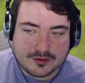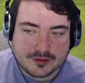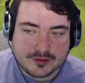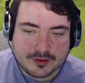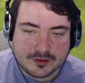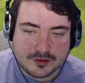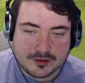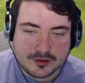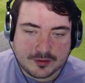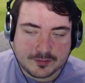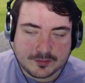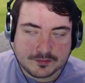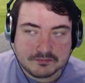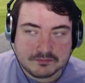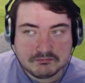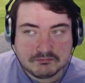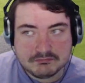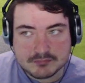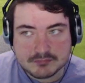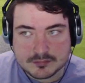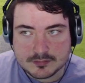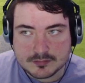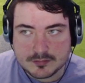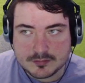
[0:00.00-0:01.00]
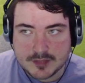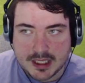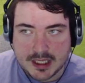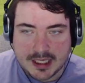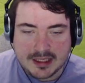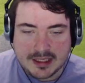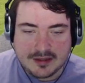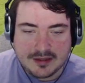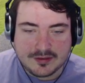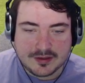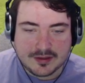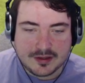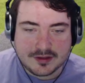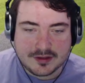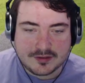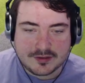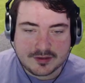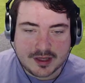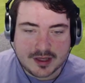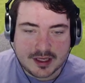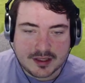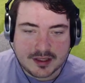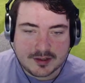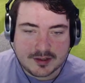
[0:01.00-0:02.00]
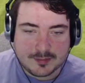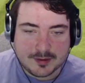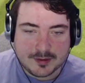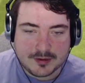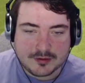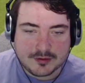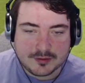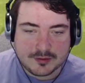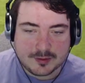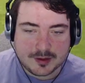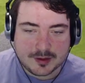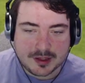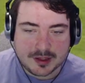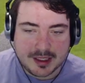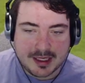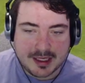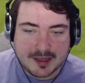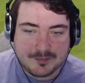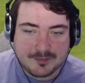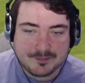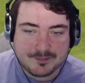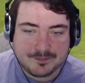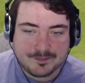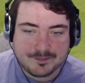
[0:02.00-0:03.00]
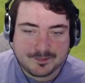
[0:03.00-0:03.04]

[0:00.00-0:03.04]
so anything is kind of possible here.